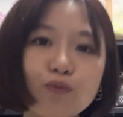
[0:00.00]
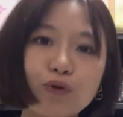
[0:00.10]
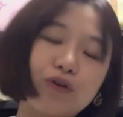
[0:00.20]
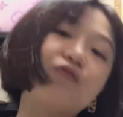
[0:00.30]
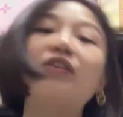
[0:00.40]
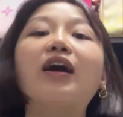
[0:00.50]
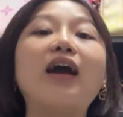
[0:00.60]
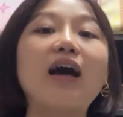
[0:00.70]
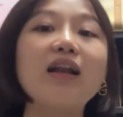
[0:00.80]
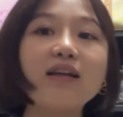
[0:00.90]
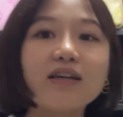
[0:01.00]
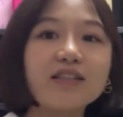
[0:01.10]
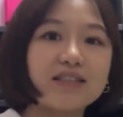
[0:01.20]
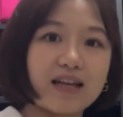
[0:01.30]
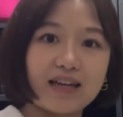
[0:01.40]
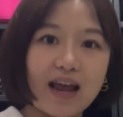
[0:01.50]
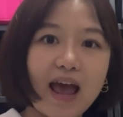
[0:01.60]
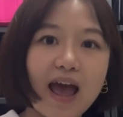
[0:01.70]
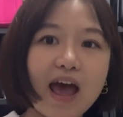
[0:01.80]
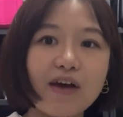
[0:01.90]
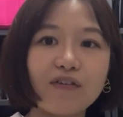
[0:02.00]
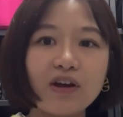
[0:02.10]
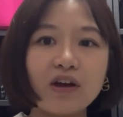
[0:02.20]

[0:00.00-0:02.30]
with the colors that they have,